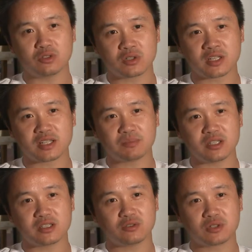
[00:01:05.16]
I
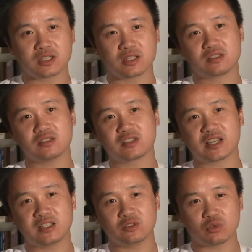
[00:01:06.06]
failed to find out the
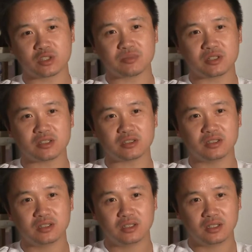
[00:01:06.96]
relevant
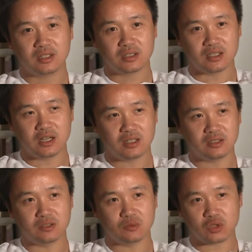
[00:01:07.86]
information and raw
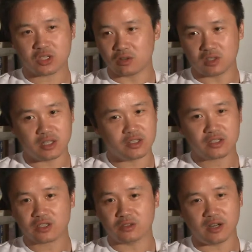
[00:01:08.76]
materials about beer
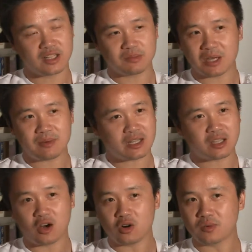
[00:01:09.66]
at the internet,
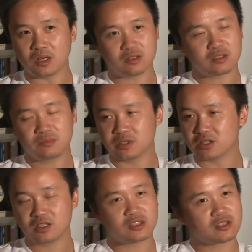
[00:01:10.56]
even in
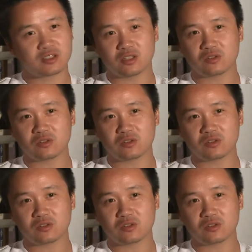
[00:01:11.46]
Alibaba and